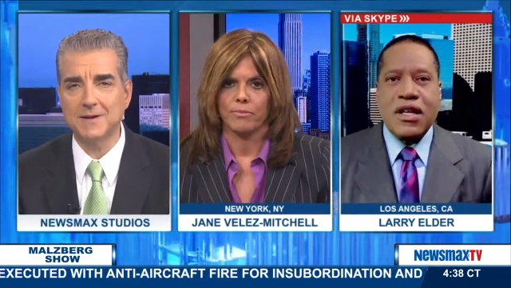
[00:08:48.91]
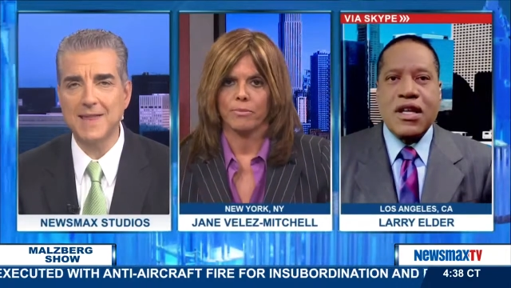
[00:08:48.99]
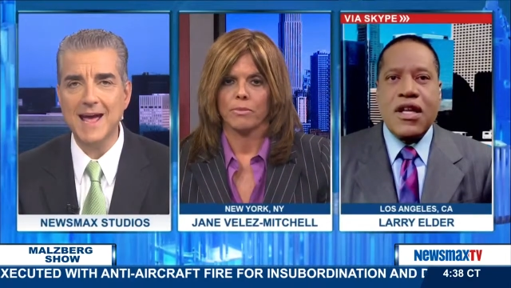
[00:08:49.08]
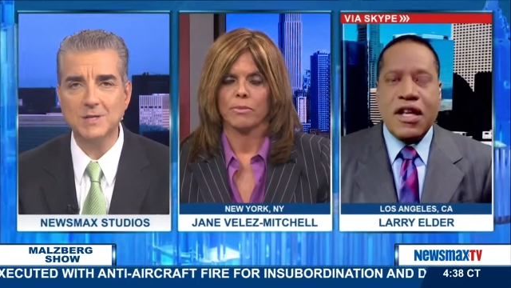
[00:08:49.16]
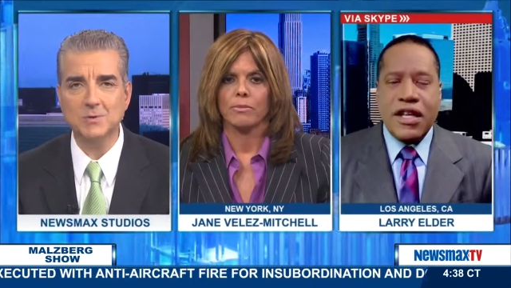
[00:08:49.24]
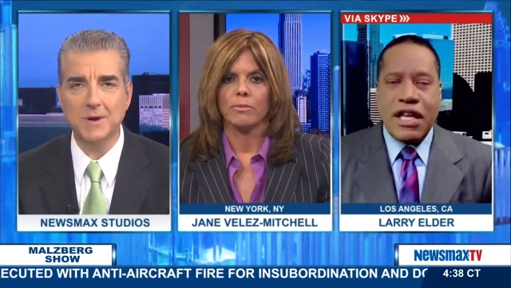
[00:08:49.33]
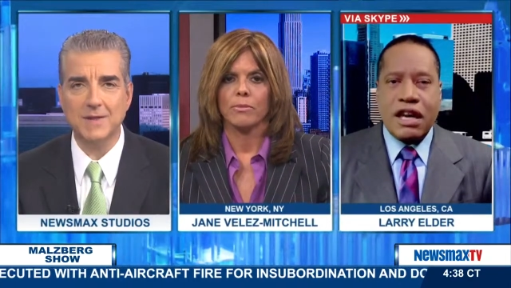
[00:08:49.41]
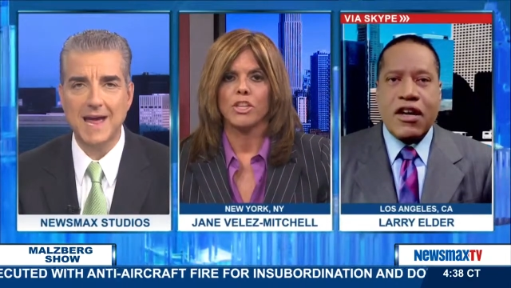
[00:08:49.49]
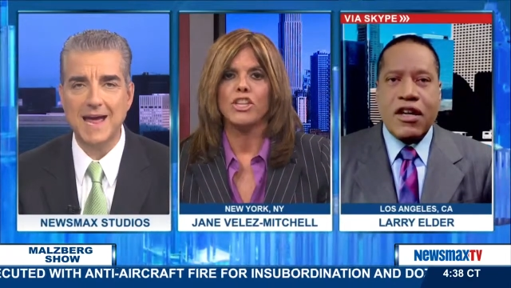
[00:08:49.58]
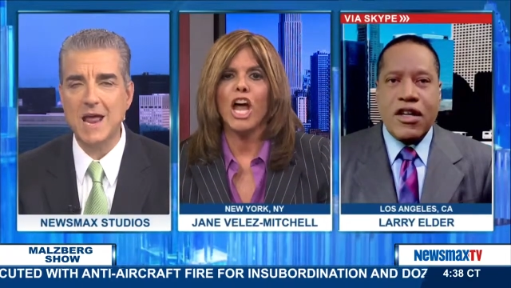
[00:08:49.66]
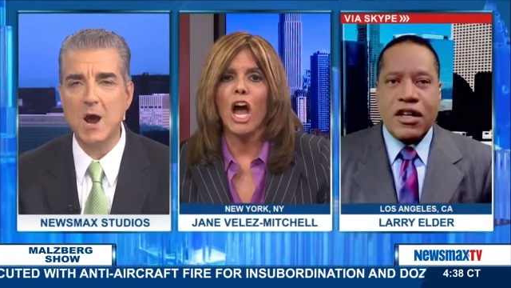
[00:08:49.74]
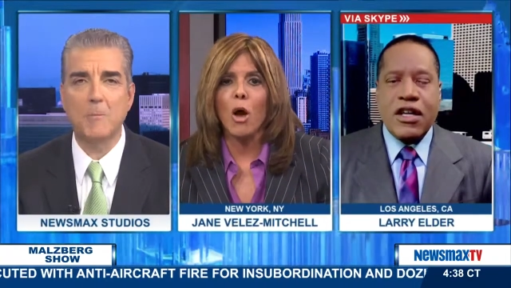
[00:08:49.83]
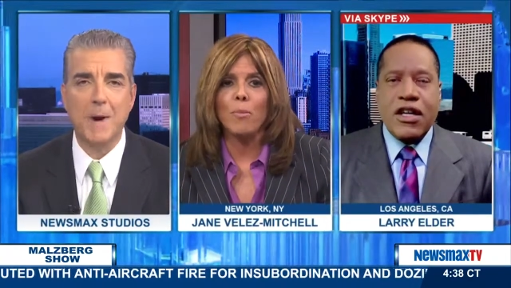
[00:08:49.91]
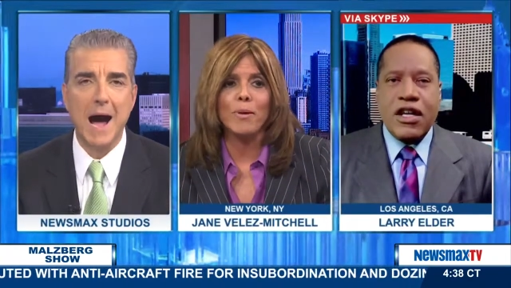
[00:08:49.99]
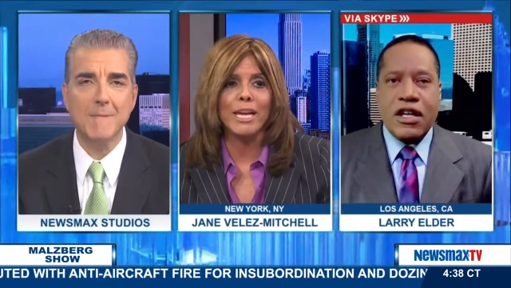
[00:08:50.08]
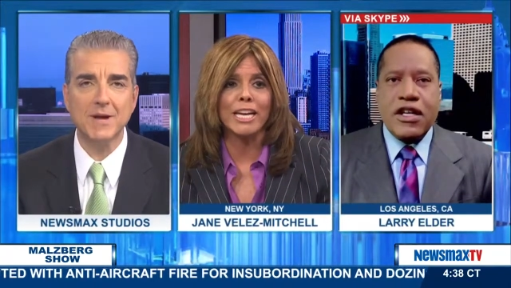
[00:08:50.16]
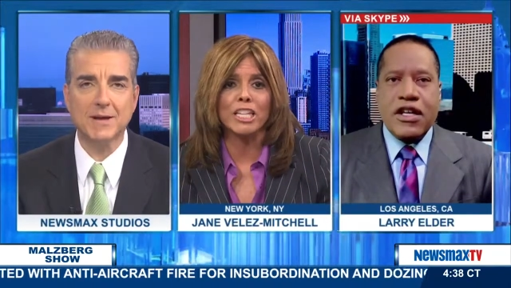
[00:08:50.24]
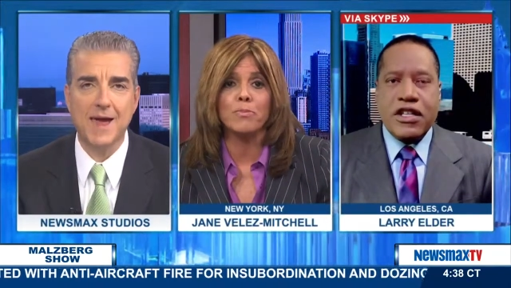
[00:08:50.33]
Speaker 1: That's yeah. why they and no,
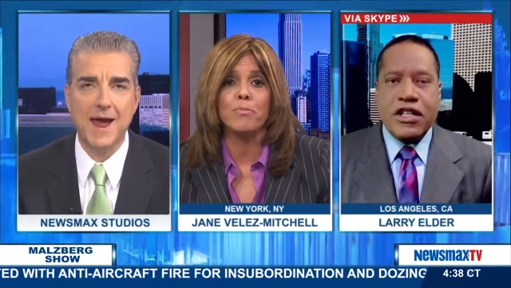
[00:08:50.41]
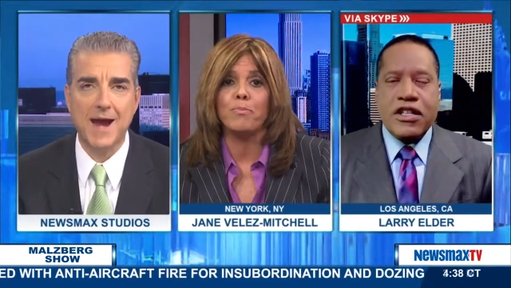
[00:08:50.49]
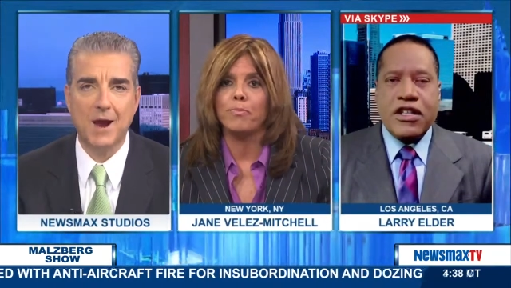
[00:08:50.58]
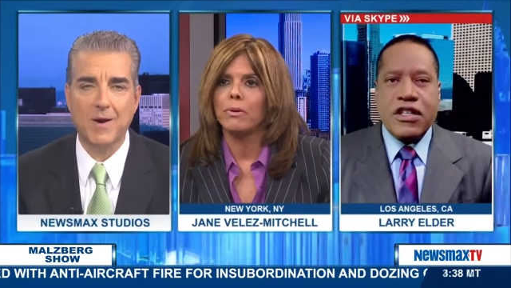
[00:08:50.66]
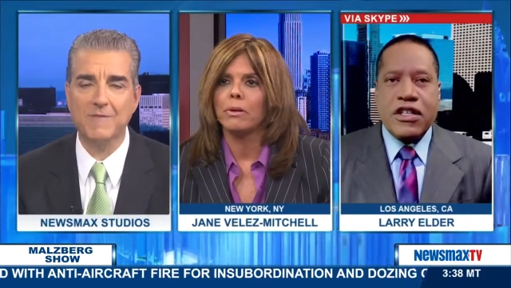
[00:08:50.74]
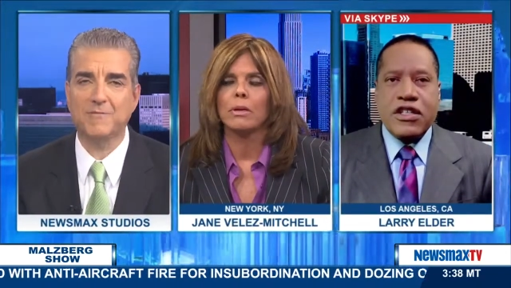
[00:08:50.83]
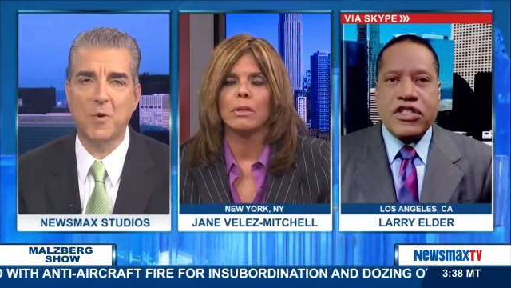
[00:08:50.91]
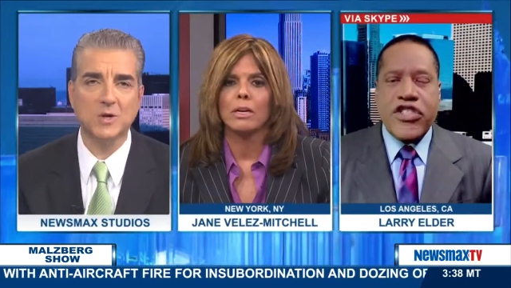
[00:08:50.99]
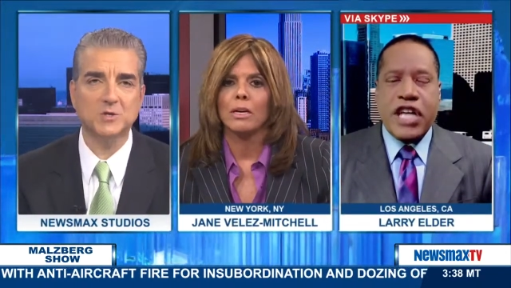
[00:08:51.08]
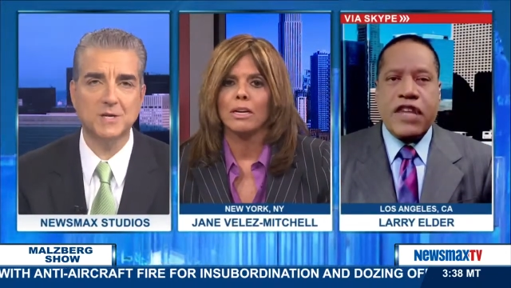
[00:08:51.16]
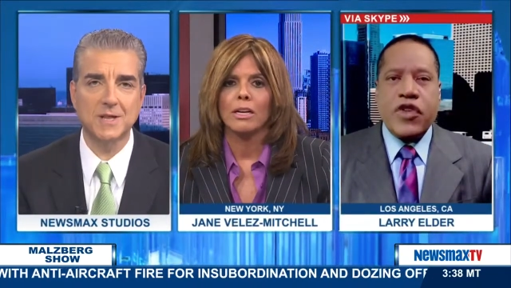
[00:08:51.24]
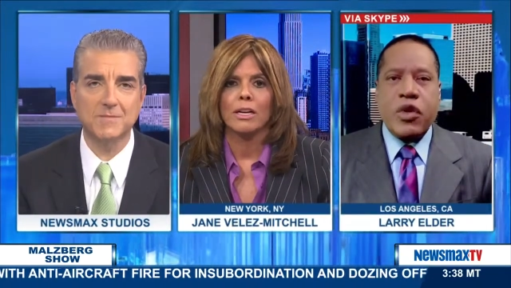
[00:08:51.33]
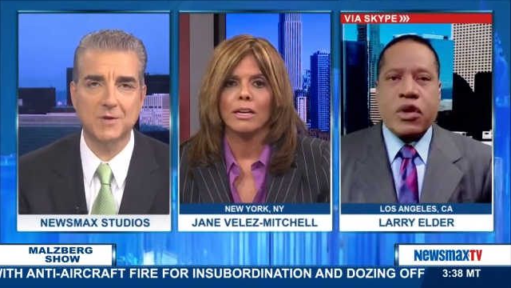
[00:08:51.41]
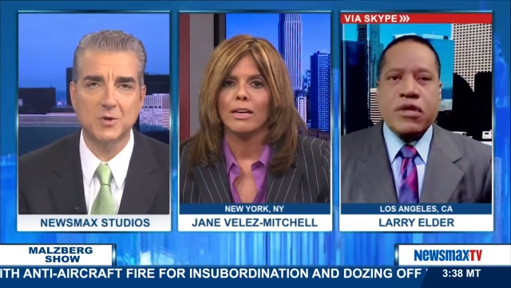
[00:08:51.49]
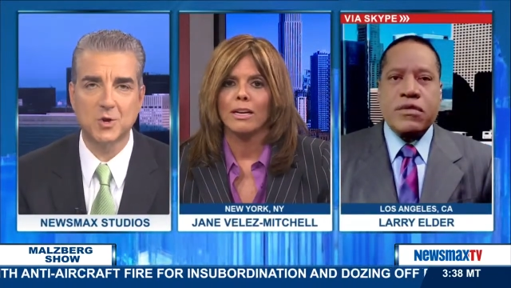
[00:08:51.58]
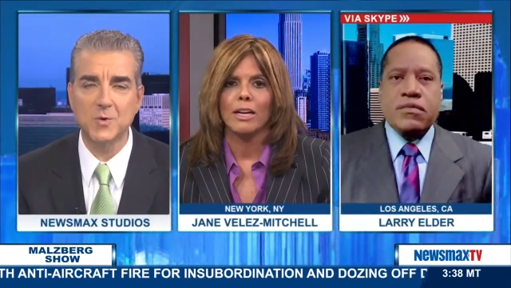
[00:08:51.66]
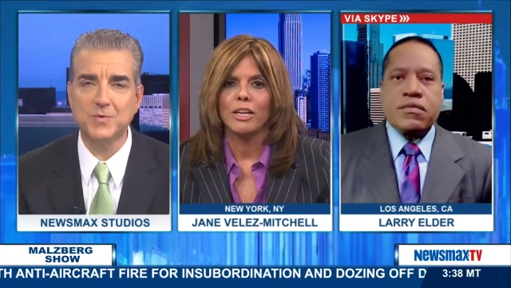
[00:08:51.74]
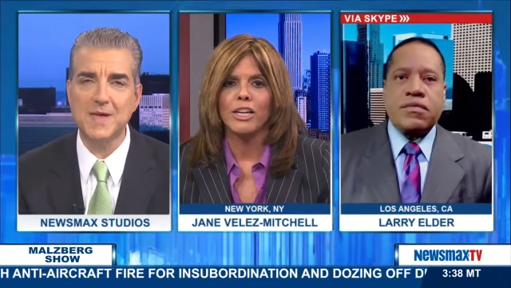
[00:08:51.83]
Obamacare and forcing them to
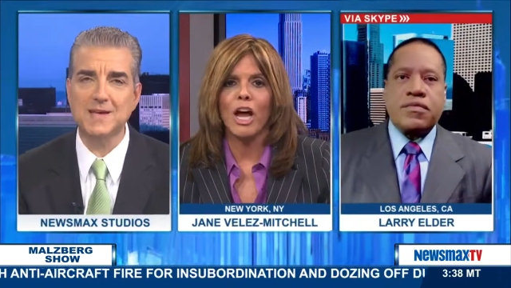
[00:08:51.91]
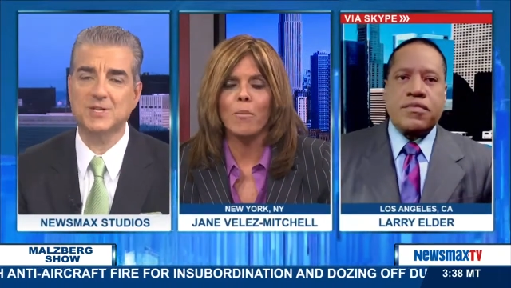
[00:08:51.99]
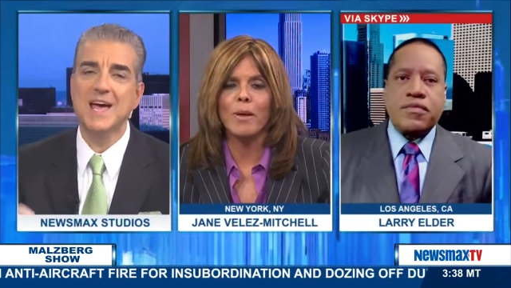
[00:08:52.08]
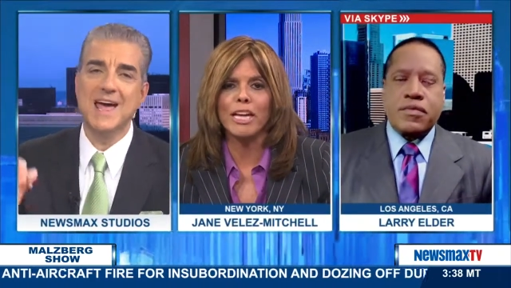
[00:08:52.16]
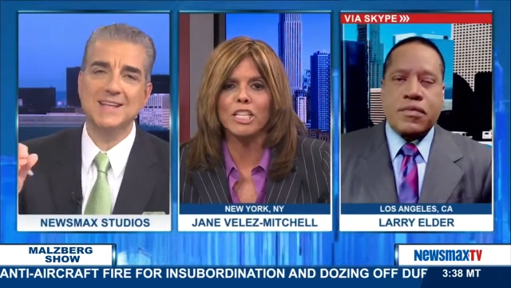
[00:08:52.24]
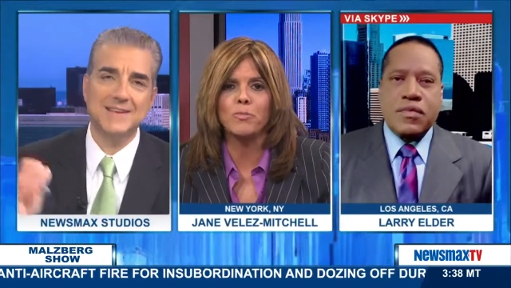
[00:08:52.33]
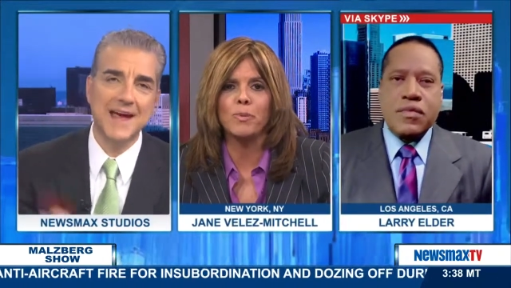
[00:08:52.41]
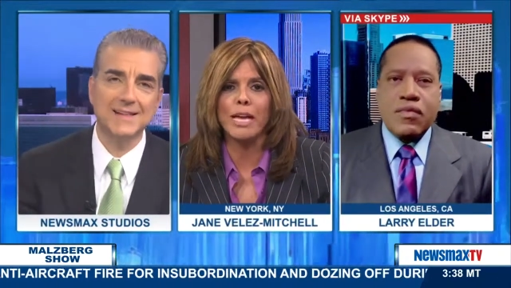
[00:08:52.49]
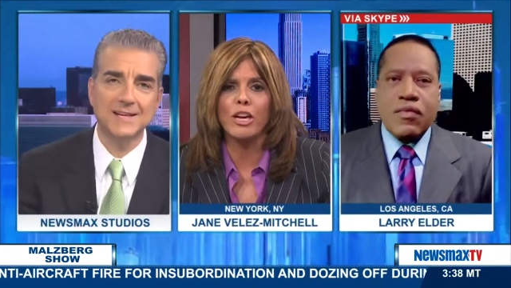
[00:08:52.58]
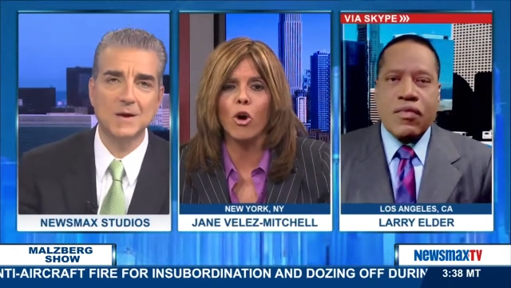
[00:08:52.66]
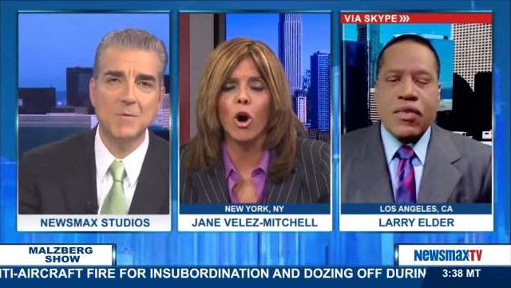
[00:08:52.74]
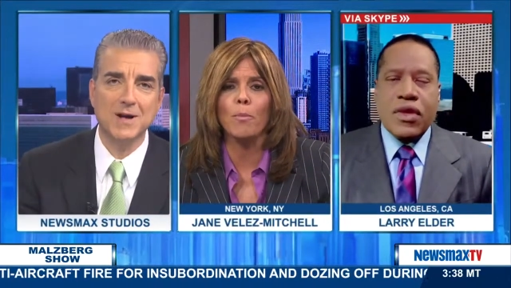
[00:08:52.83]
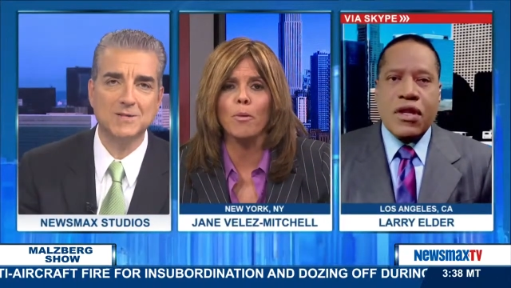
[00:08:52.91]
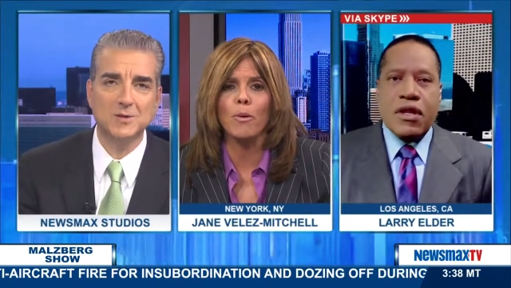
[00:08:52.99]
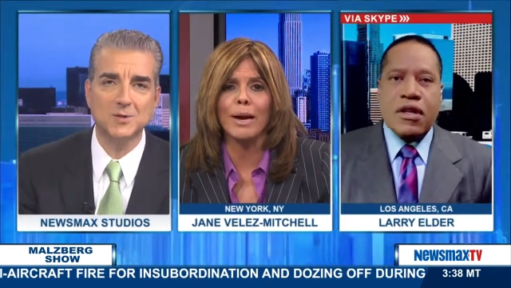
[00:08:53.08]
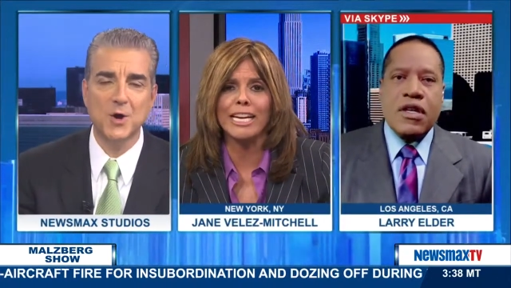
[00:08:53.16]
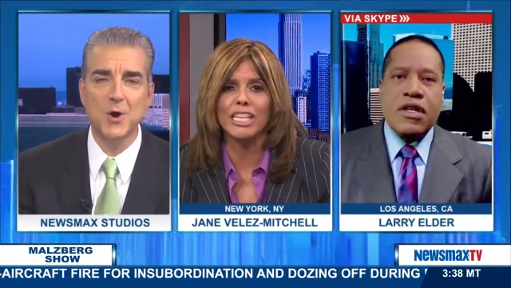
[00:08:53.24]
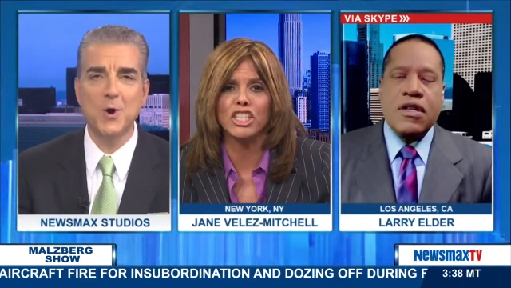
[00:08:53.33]
do things no, and telling them what to do.
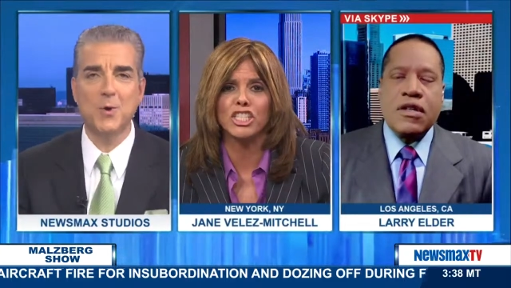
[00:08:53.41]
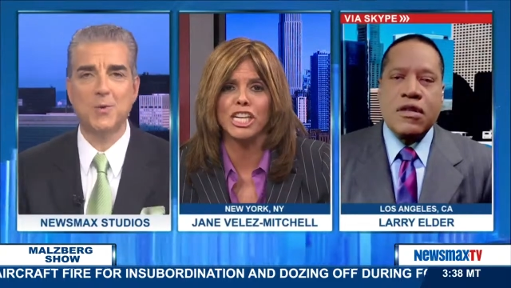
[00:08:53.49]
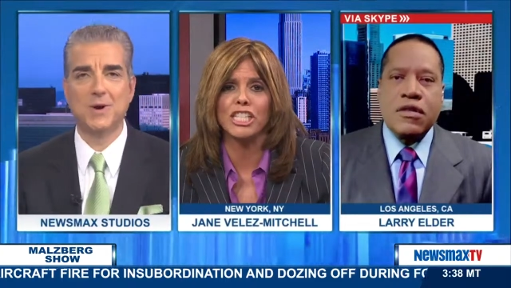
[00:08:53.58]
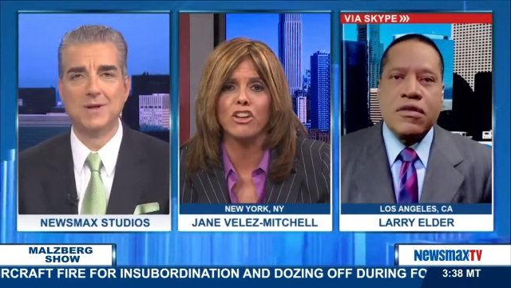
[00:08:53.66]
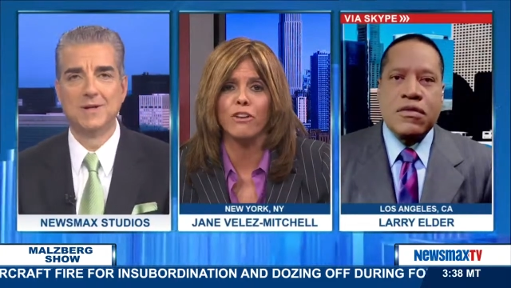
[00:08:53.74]
Corporations are